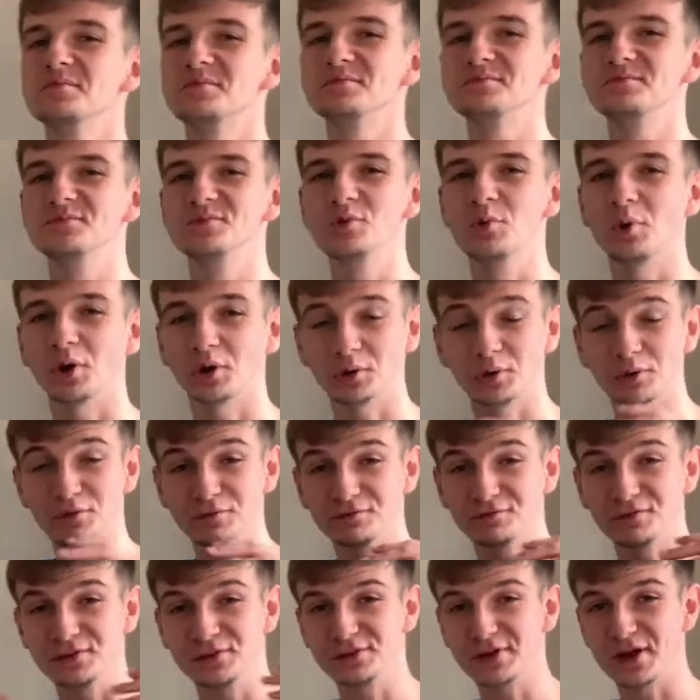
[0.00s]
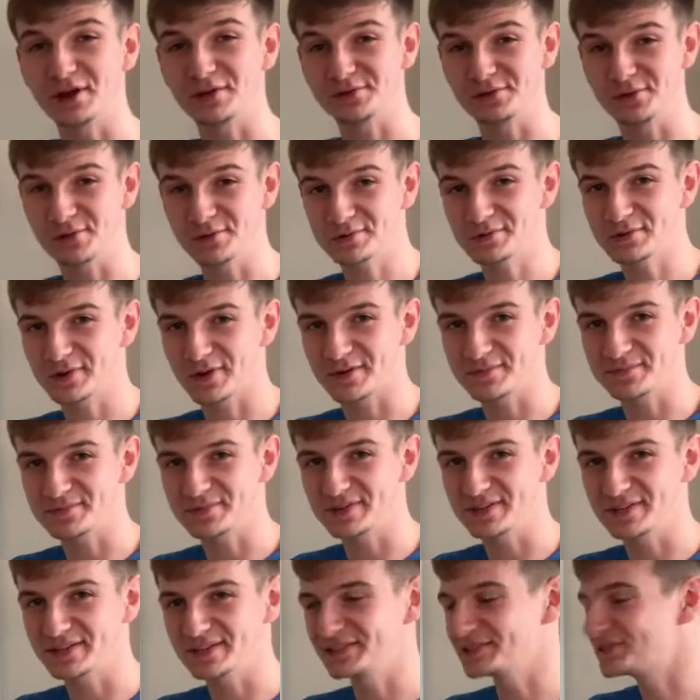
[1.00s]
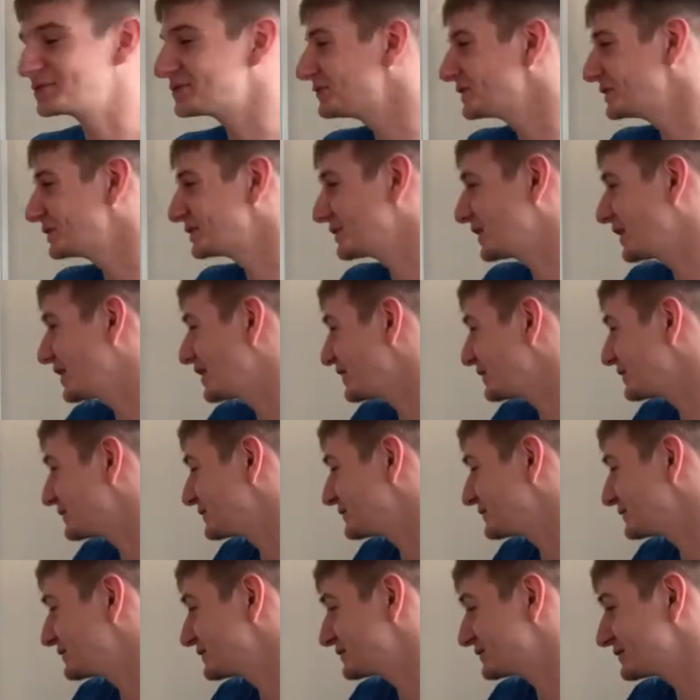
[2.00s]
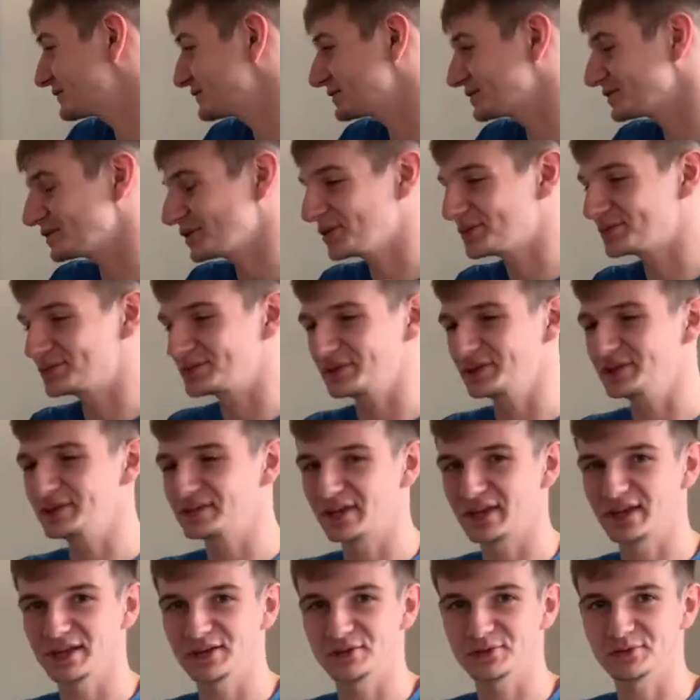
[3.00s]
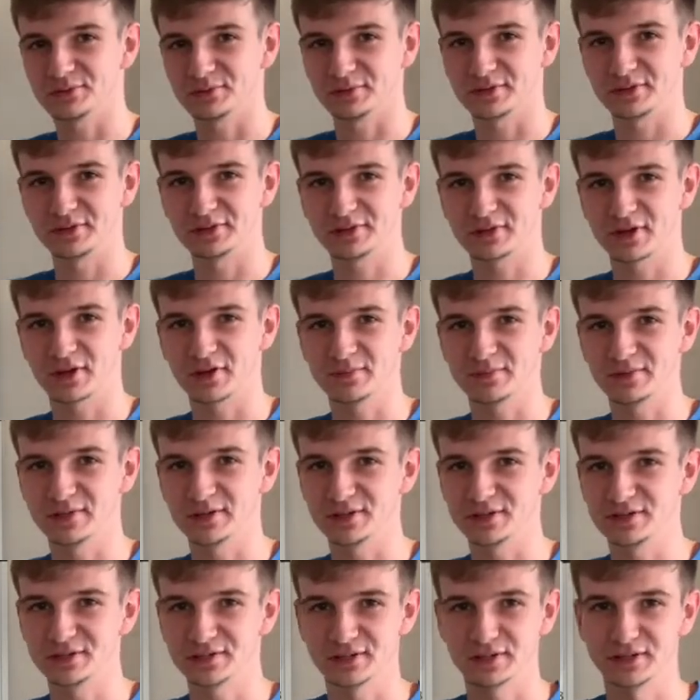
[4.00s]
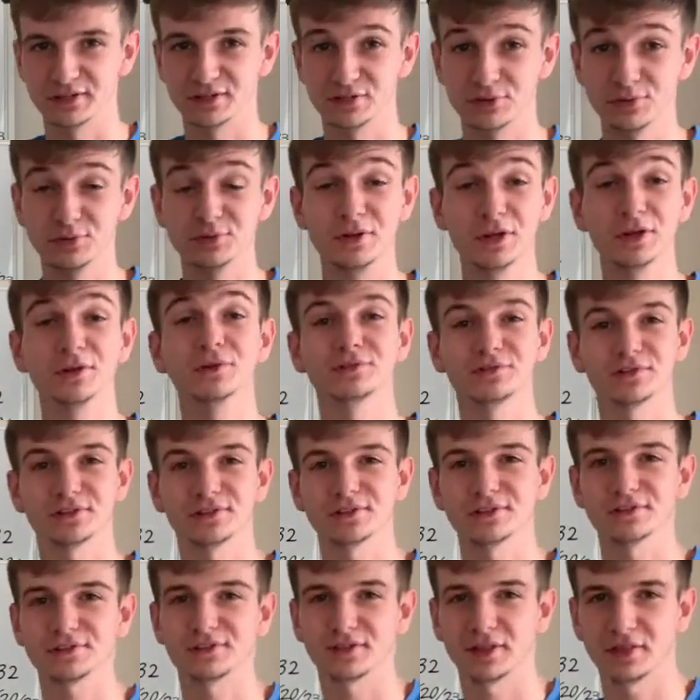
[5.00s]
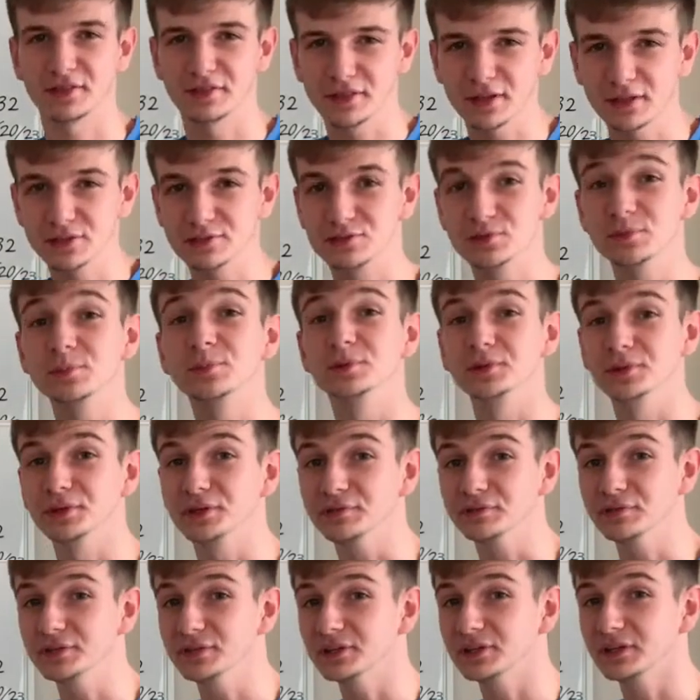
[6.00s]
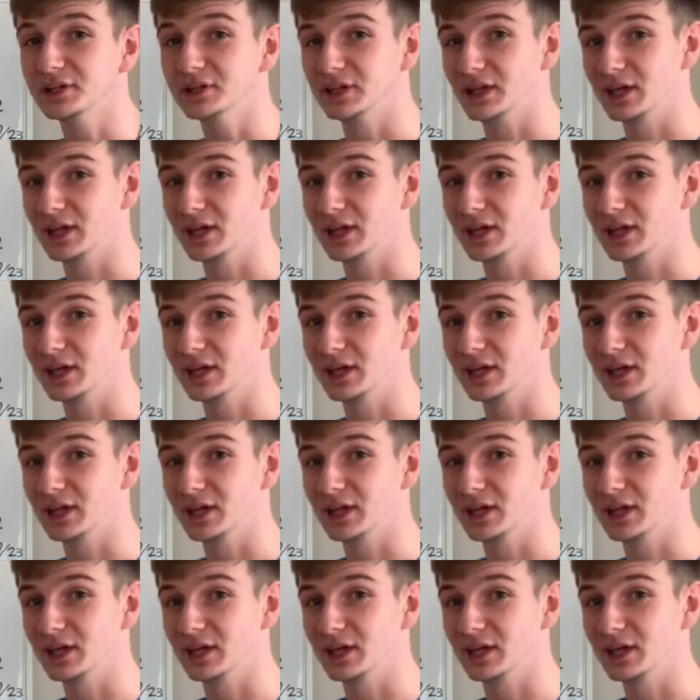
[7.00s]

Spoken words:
You want to go figure out your own companies, figure out your own details with these companies and due diligence and things you believe in.